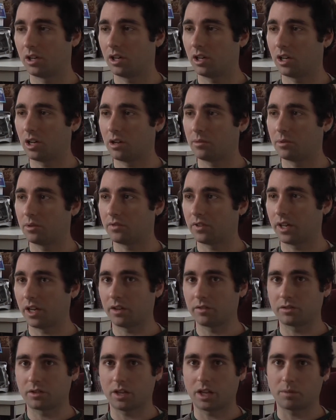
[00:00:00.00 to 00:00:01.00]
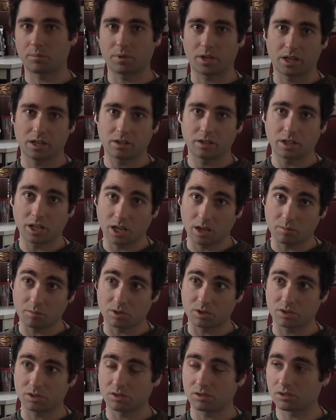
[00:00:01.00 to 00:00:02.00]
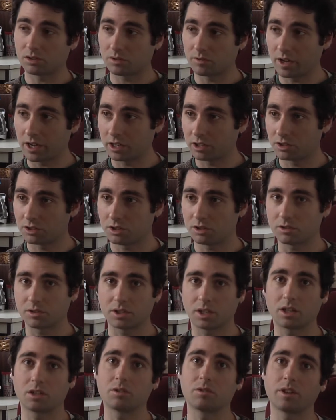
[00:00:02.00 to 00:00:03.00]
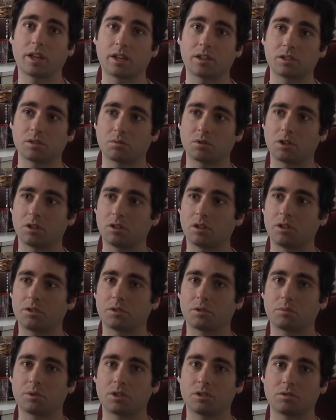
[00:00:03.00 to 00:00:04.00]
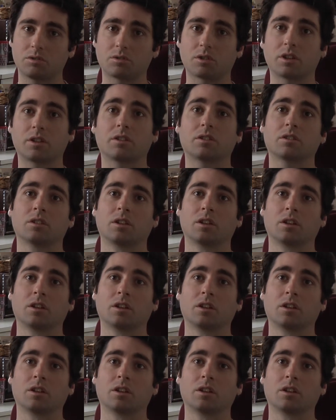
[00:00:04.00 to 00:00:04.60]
If I have to get behind cameras or direct shows, I do that as well, although we do try to